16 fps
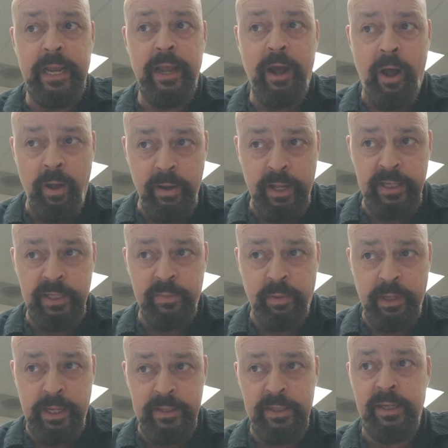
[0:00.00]
All Guns
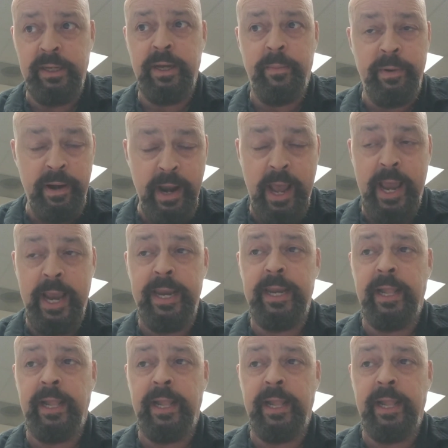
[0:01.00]
Blazing. Number 9,